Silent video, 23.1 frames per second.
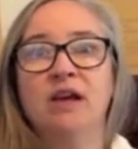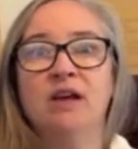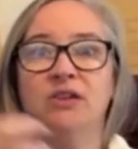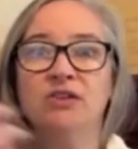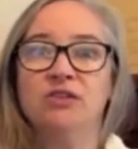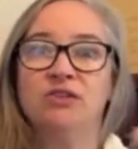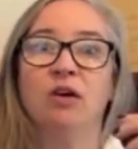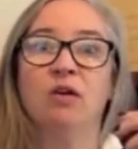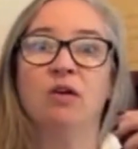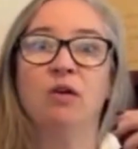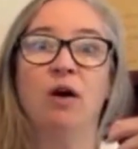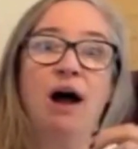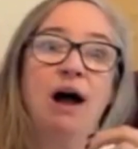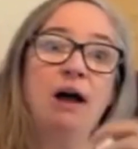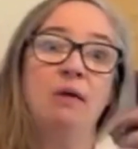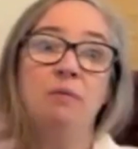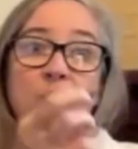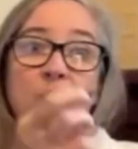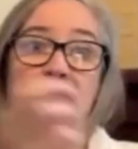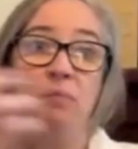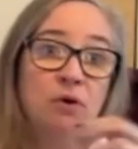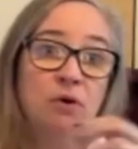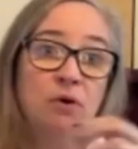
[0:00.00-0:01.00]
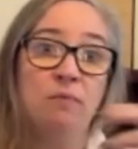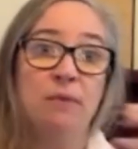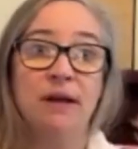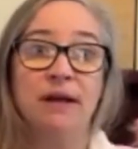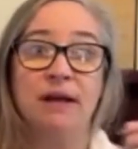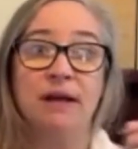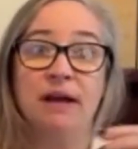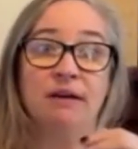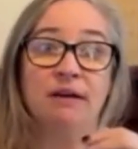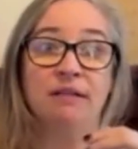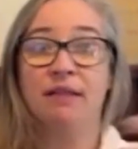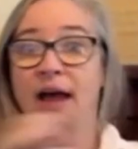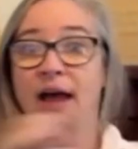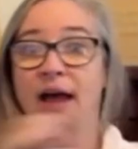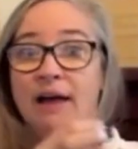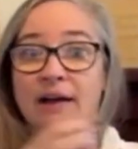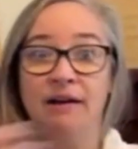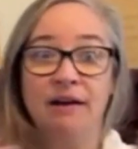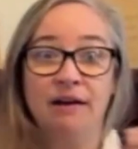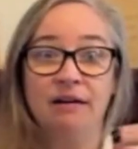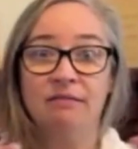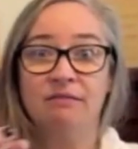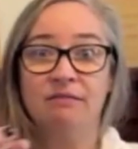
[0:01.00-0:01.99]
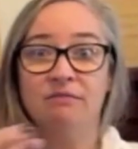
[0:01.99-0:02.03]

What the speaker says: So I will pull money out of that